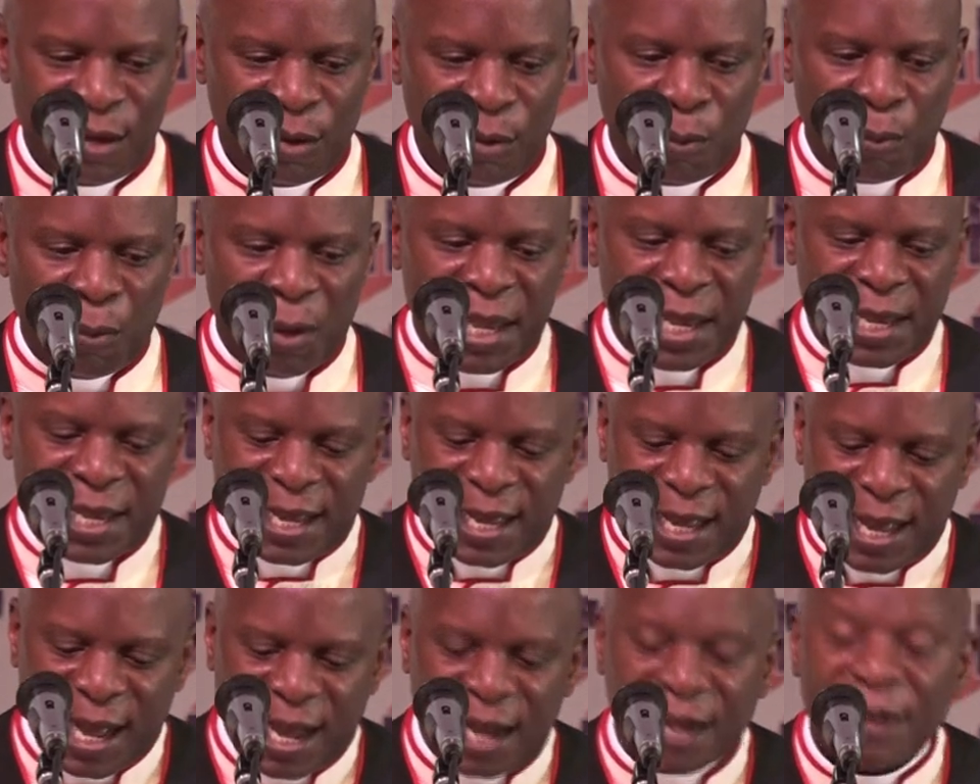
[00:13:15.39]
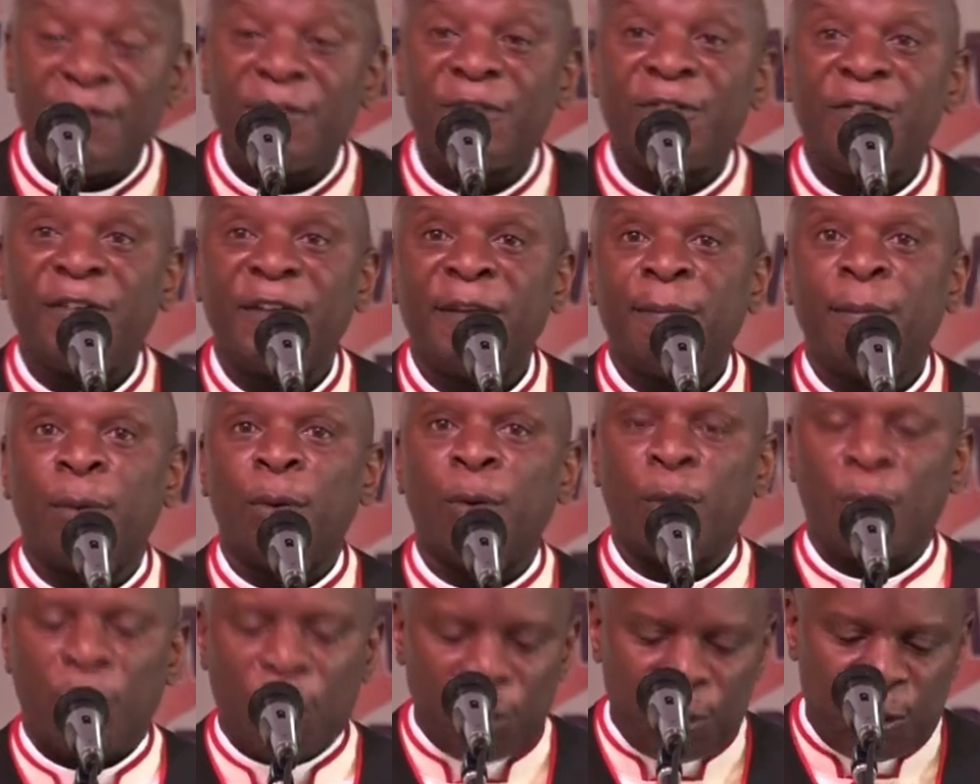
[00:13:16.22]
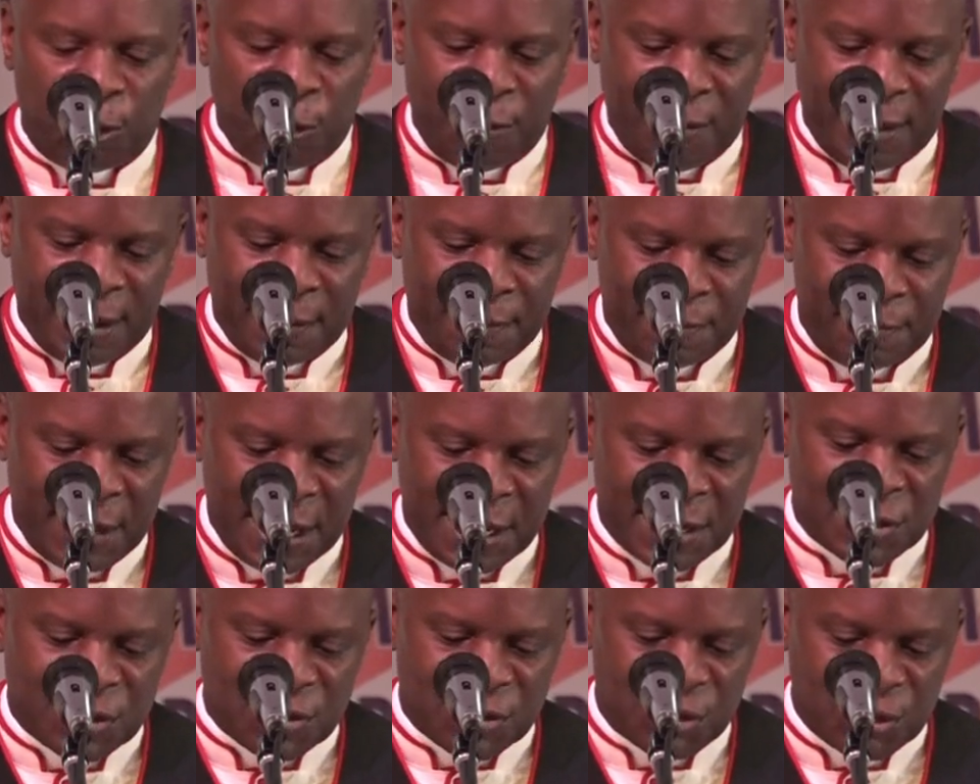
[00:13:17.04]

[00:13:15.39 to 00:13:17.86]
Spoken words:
weak and feeble human beings,